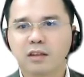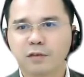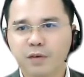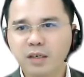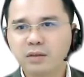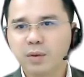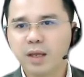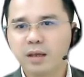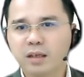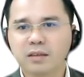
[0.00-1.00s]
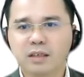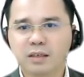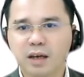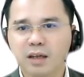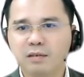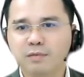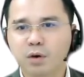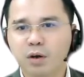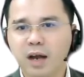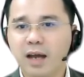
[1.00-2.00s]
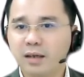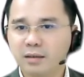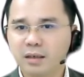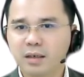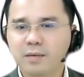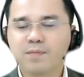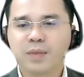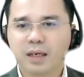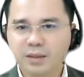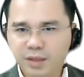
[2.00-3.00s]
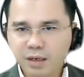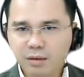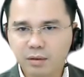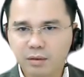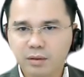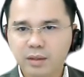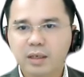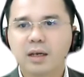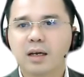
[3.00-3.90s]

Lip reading: The first week is designed for either asynchronous